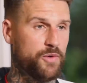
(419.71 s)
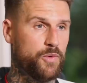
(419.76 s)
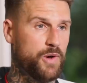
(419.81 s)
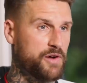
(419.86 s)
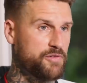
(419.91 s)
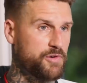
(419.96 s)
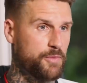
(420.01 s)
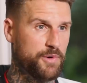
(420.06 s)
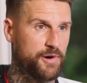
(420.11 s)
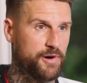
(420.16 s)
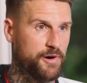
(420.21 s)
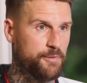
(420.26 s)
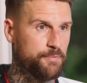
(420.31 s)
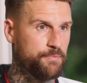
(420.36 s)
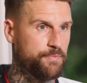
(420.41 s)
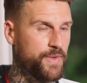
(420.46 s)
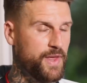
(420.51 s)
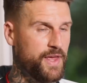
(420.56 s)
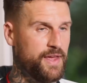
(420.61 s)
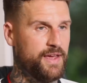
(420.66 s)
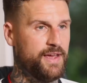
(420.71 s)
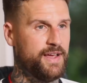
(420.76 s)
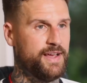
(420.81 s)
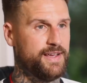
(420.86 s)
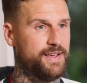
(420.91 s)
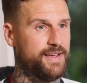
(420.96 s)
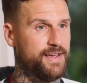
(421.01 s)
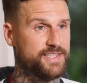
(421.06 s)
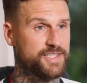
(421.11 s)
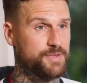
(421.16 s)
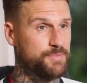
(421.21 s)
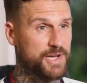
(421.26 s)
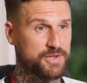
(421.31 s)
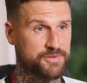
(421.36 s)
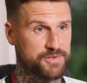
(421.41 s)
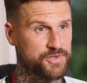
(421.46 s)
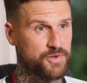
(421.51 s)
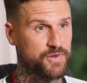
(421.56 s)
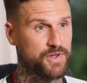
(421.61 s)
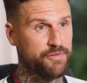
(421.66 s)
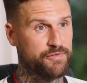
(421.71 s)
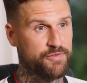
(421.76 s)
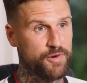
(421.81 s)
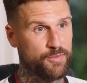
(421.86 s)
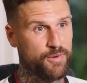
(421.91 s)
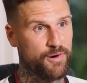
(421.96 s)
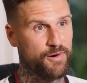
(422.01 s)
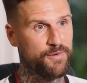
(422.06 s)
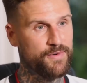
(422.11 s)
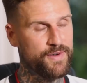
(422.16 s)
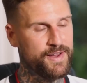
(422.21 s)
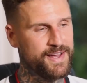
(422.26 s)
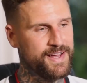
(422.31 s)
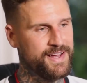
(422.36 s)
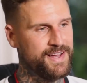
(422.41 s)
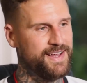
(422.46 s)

away from home uh, is the best result in football.